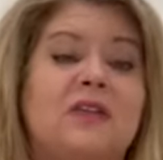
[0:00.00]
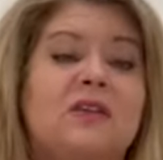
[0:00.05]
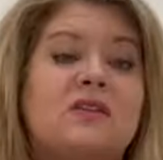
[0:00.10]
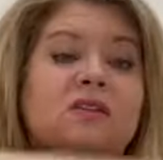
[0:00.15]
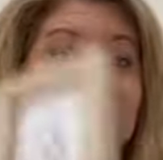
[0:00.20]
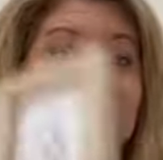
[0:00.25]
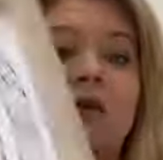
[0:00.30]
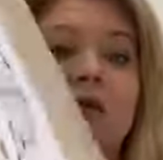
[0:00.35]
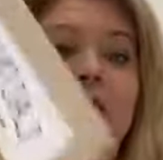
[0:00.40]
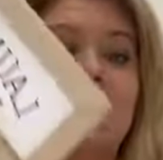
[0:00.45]

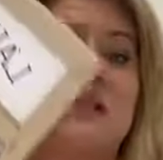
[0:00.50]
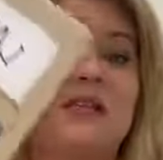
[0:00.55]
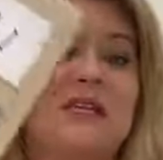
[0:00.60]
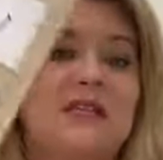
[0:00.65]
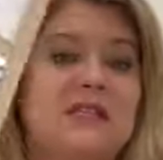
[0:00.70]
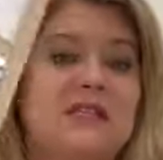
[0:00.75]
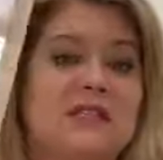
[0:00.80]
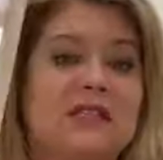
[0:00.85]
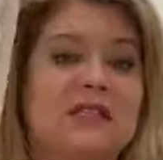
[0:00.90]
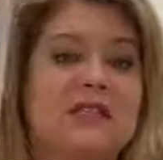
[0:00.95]
So
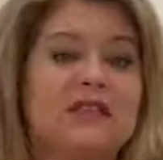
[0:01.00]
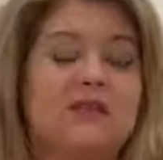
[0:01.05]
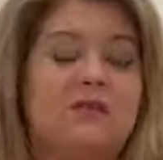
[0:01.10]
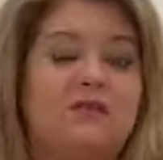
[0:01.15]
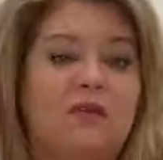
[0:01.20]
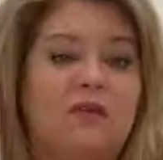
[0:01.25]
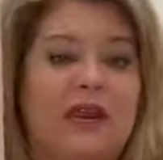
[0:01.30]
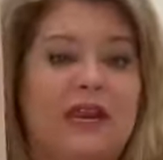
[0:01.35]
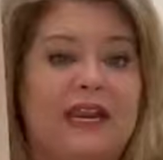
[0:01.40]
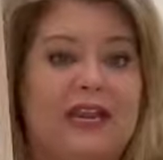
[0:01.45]
this
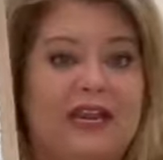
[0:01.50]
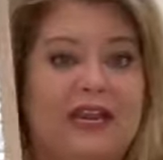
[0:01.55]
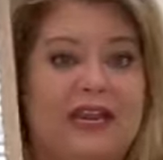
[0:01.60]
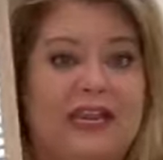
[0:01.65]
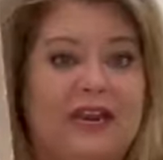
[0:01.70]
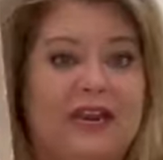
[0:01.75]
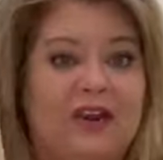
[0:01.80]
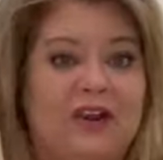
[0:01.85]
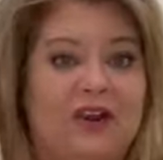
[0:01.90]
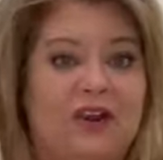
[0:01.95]
right
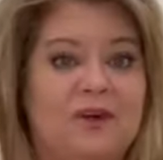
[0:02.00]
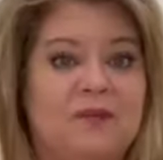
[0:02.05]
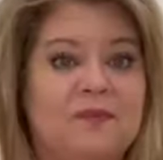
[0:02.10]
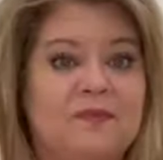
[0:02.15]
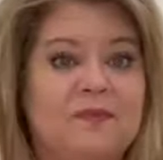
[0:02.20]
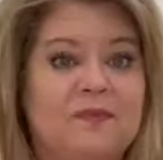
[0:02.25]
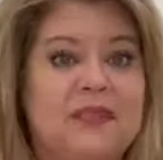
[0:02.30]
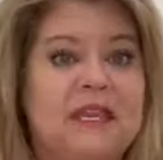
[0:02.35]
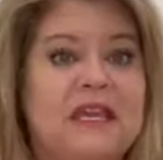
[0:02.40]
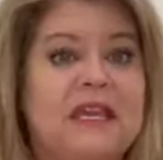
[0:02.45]
here,
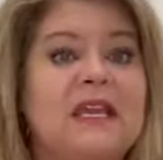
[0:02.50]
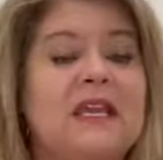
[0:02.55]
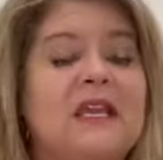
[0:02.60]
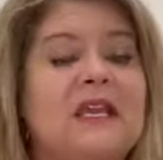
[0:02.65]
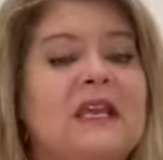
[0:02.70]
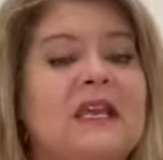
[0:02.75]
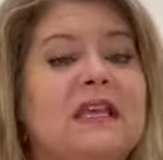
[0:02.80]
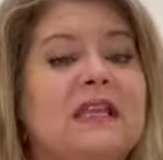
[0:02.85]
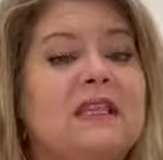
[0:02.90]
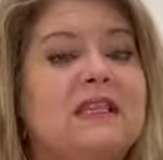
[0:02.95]

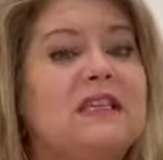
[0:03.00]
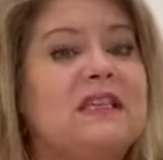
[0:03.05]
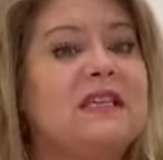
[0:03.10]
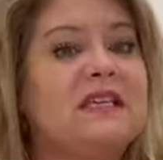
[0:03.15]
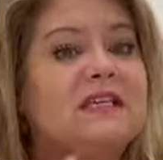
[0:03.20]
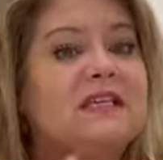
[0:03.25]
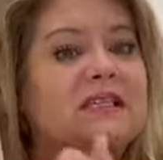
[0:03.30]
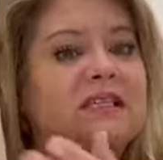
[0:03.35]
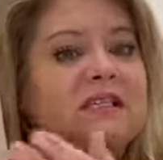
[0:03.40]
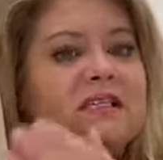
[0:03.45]

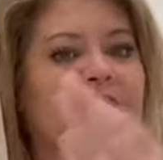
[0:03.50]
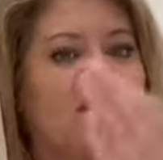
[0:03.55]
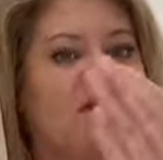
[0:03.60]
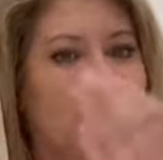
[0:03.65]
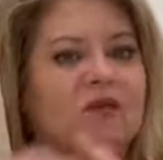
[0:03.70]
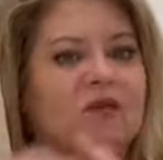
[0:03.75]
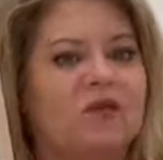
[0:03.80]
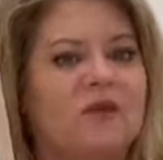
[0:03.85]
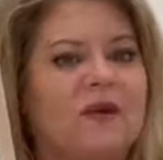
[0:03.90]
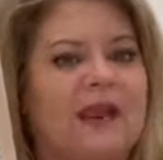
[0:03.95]
this is a
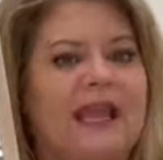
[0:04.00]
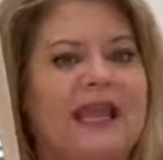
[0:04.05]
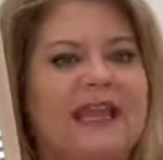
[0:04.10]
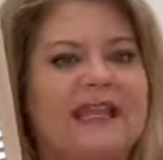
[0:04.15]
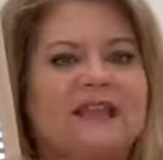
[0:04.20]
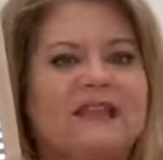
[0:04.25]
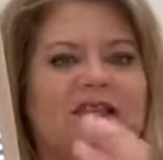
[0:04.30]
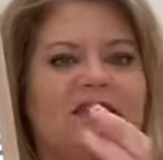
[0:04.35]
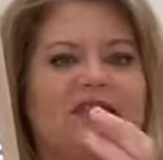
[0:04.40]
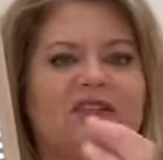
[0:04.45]

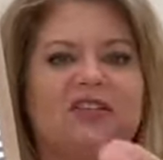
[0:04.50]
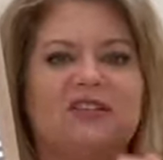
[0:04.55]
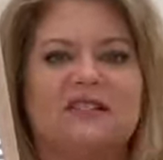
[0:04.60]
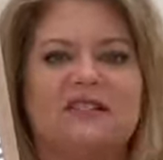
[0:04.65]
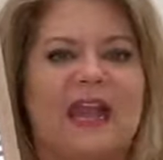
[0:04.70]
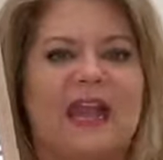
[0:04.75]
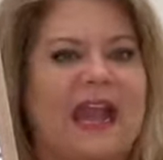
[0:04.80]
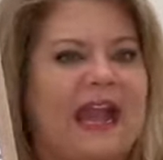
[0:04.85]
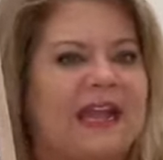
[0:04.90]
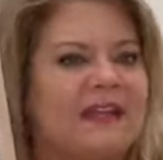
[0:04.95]
great just
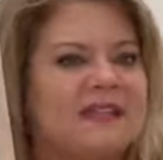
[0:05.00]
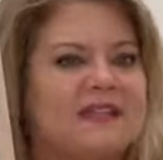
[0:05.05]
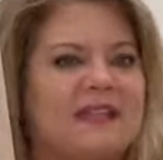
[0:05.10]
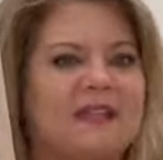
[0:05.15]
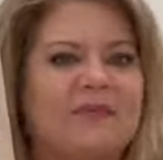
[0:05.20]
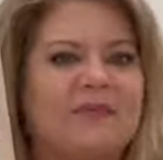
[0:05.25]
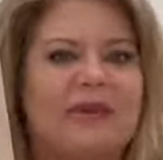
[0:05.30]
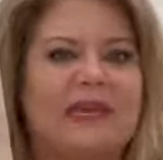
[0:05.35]
accent